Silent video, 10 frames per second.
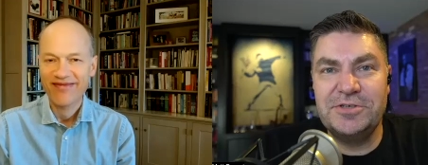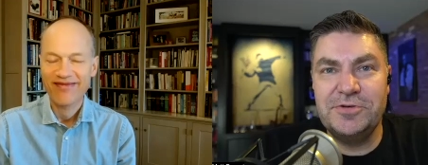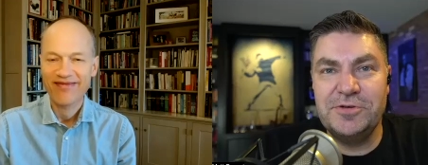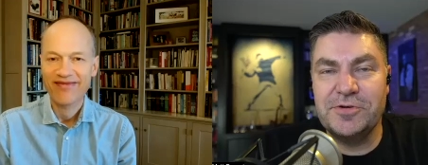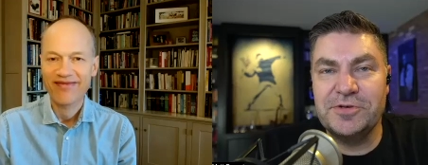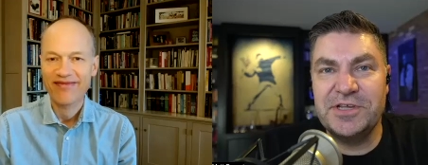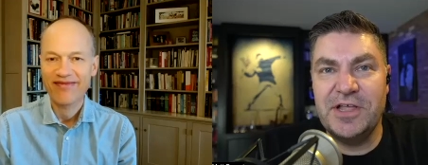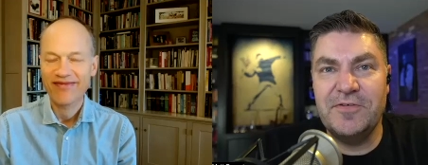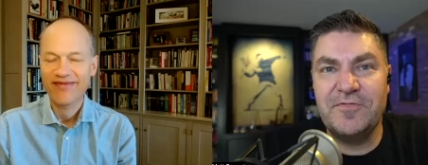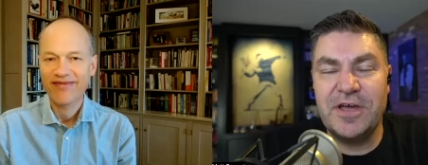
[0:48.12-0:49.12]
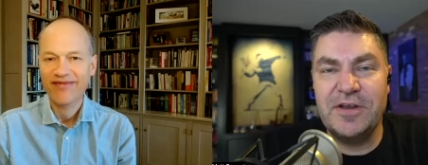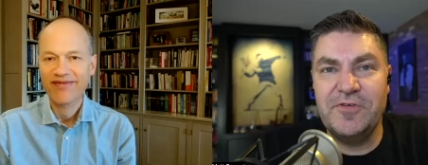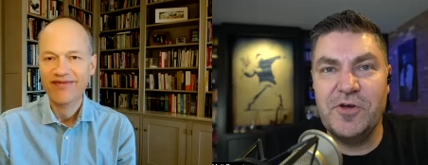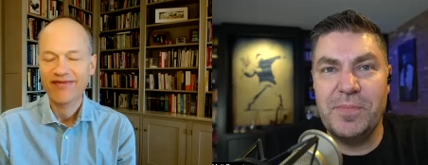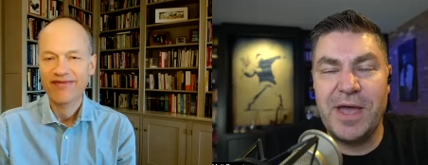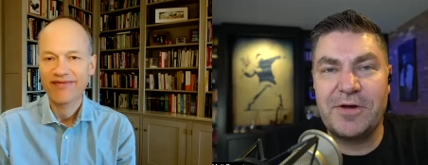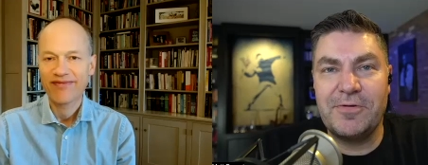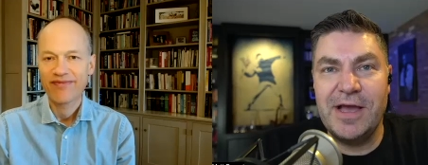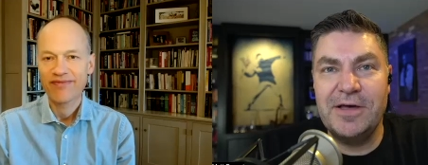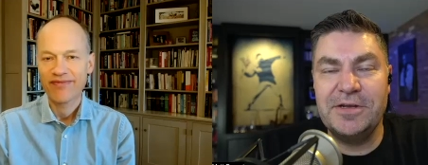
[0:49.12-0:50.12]
Speaker 1: to yourself, kind of your
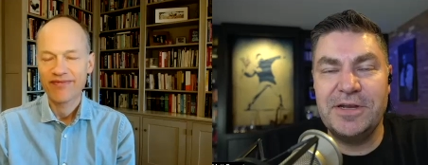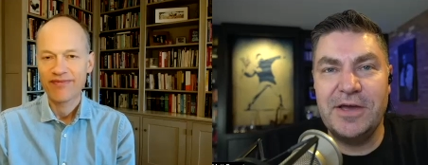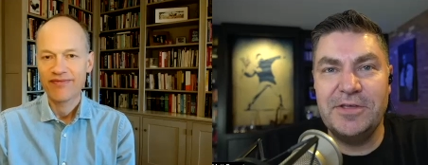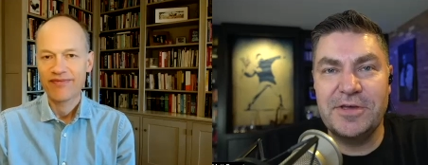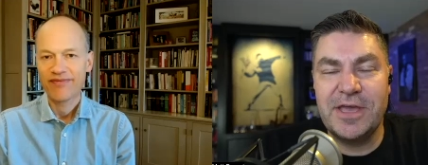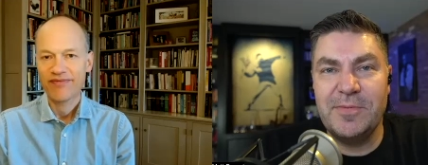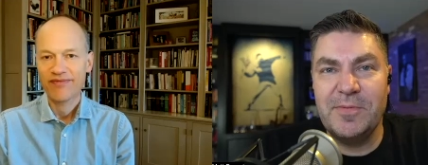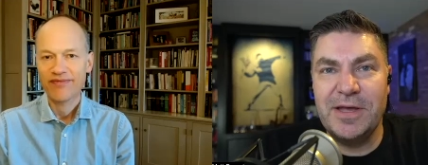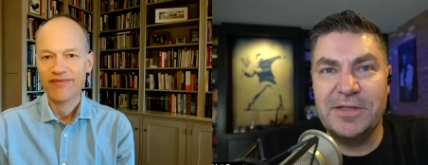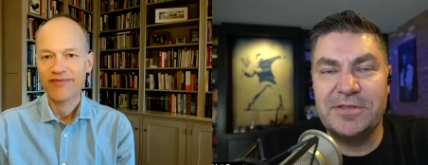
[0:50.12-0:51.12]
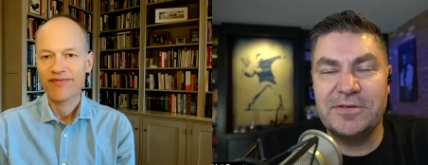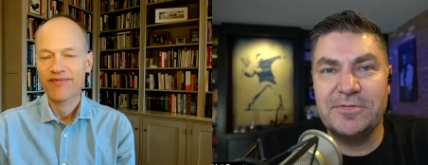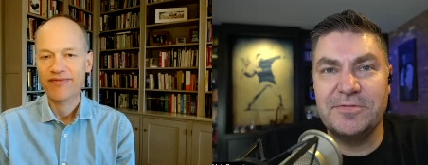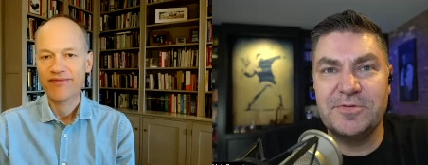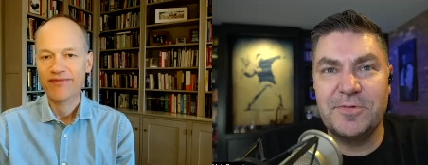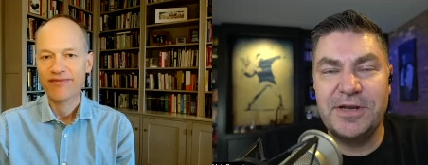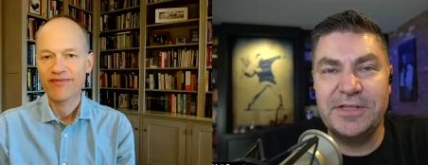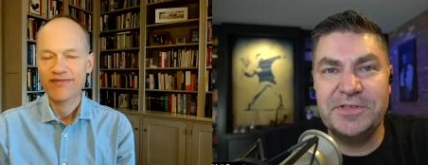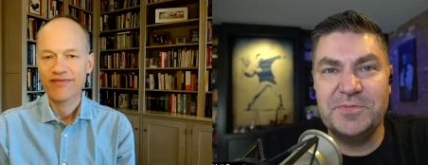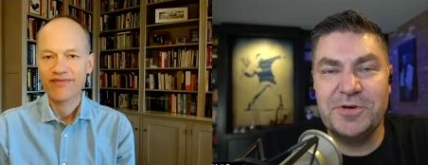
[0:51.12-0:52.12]
background and how you came about to, to
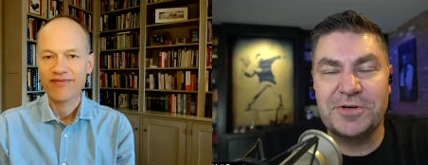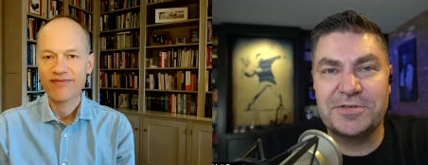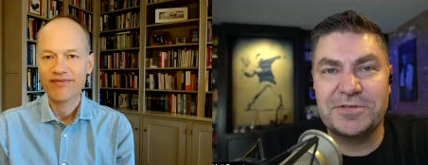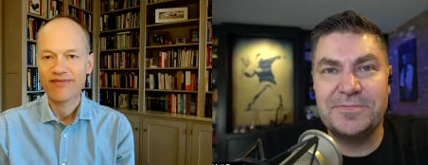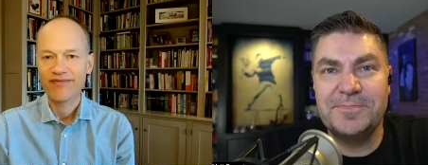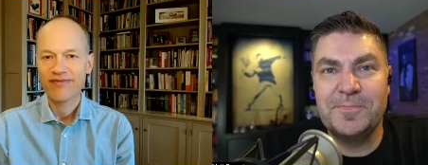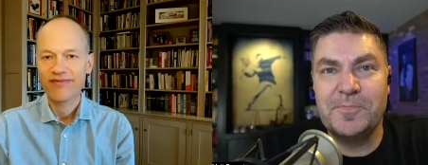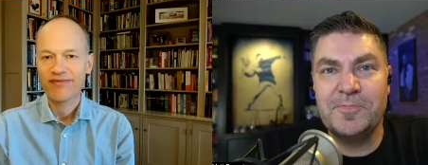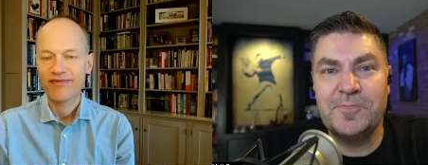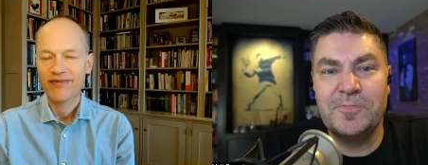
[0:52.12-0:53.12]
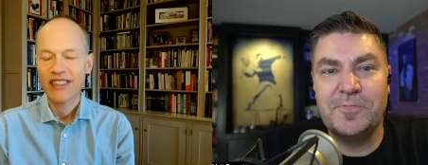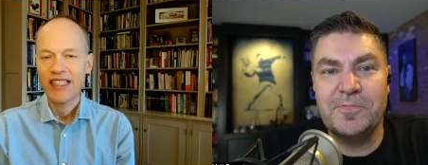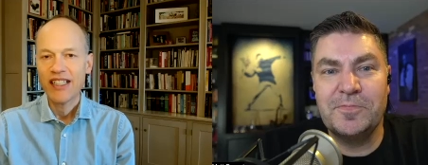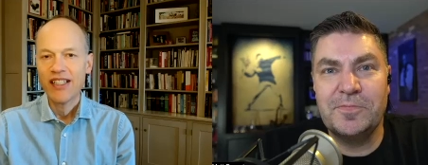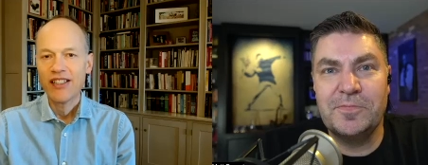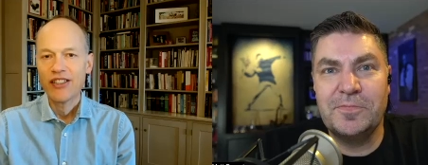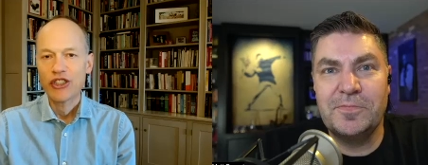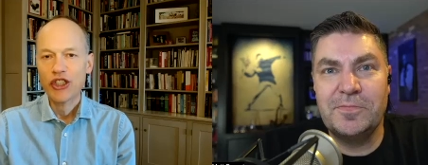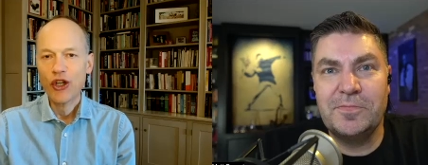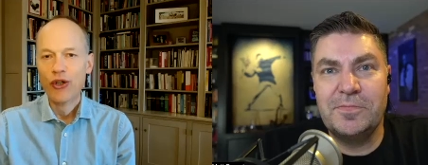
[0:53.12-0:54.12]
writing these books.
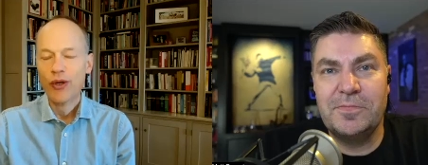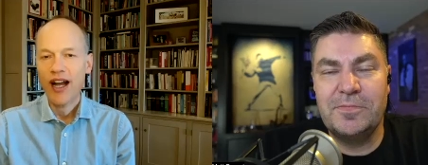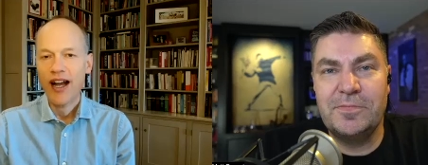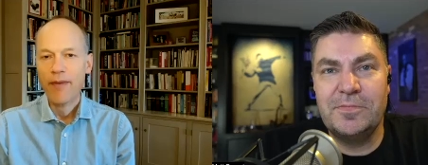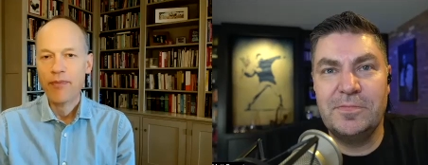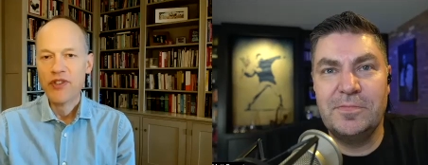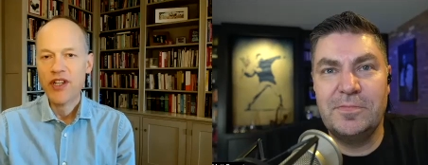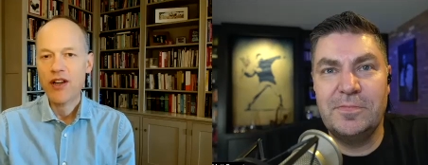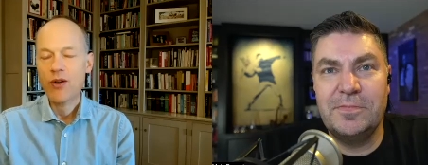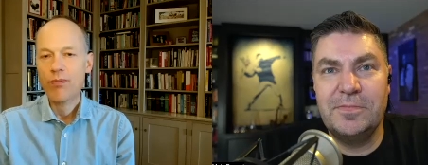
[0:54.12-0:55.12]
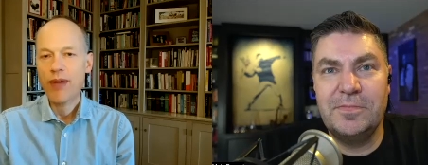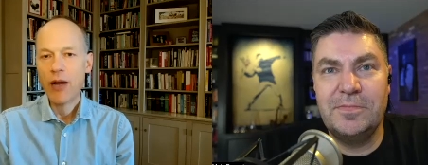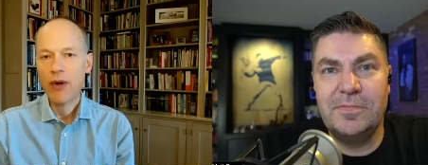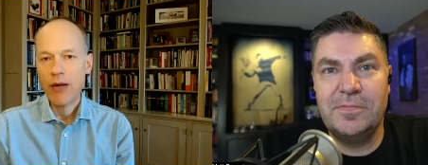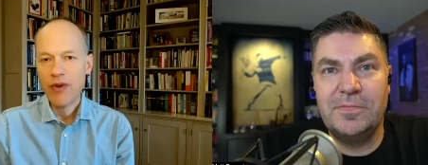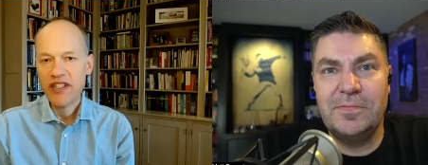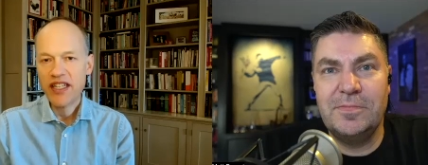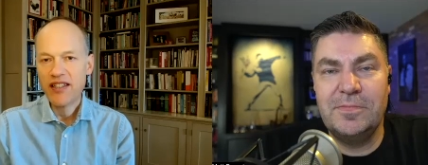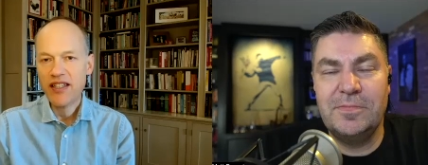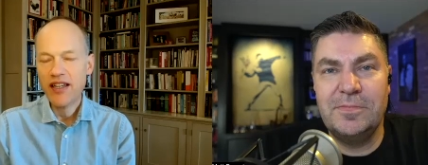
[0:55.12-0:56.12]
Speaker 2: Sure. Um, so back when I was
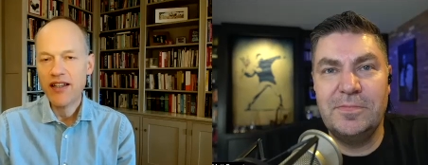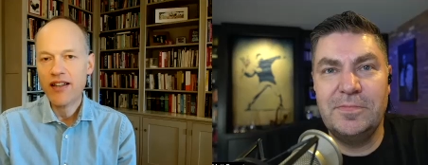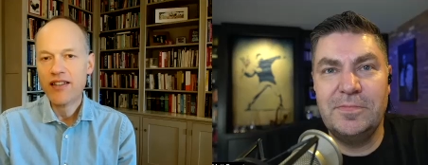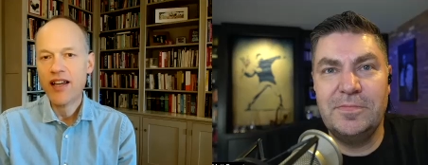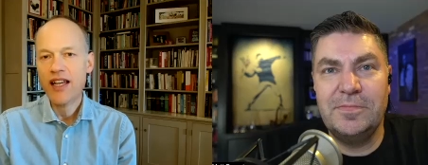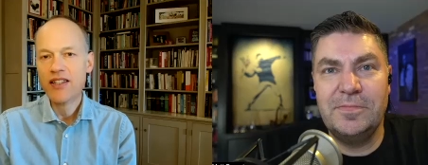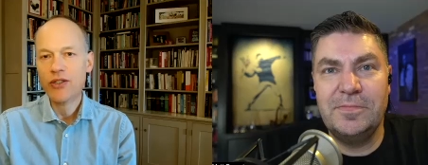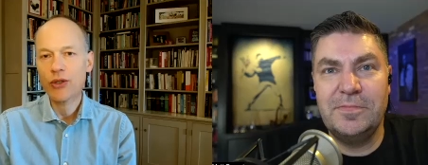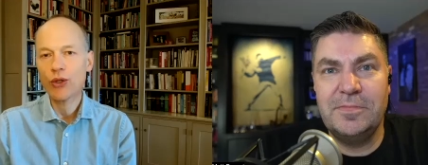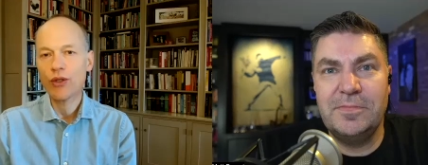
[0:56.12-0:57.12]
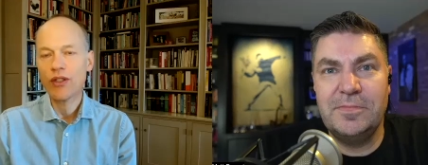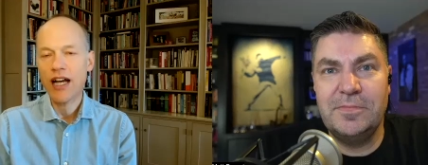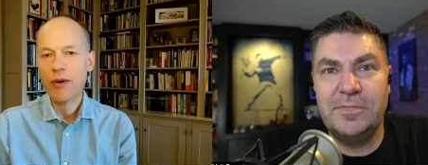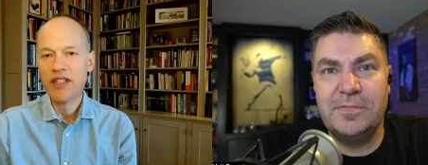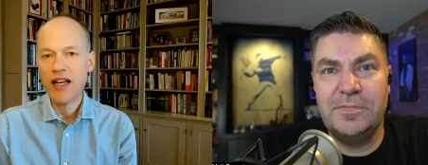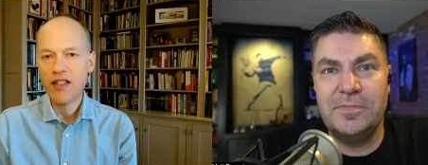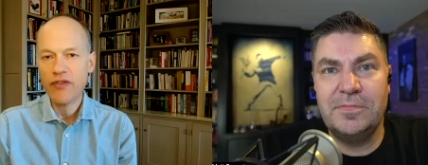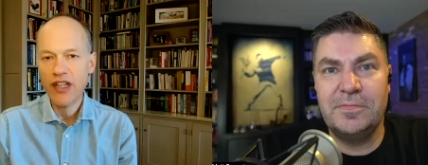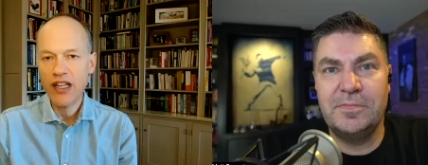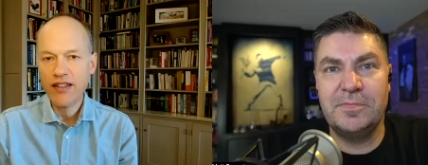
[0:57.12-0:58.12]
sixteen at high school, I was asked to
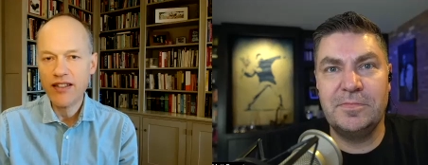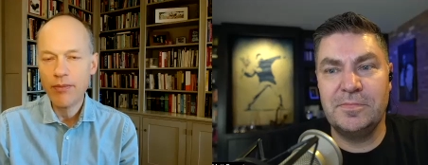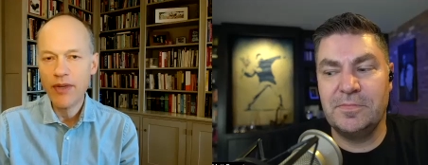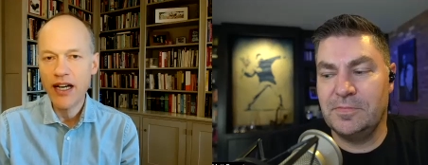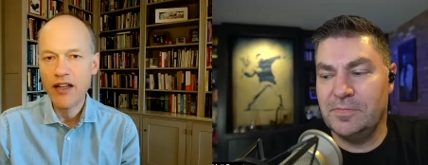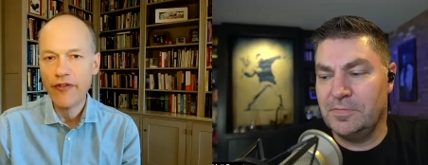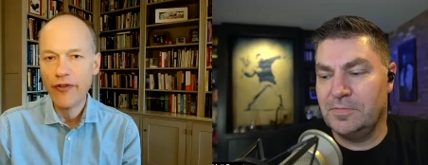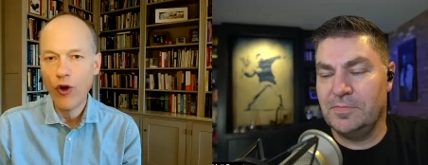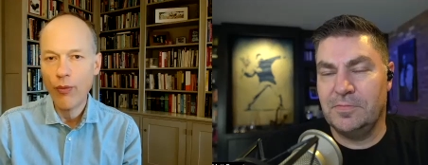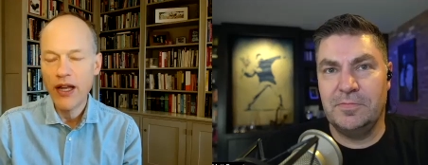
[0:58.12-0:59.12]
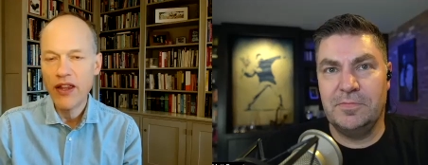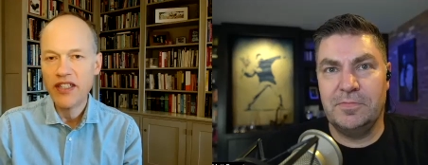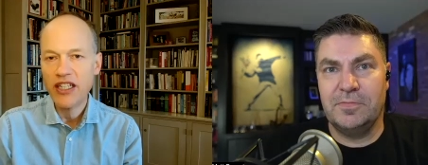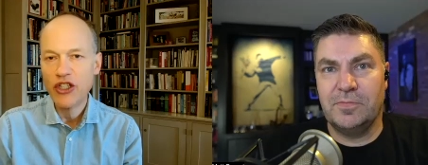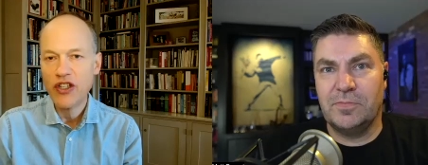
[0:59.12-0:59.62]
fill in some kind of form by the teacher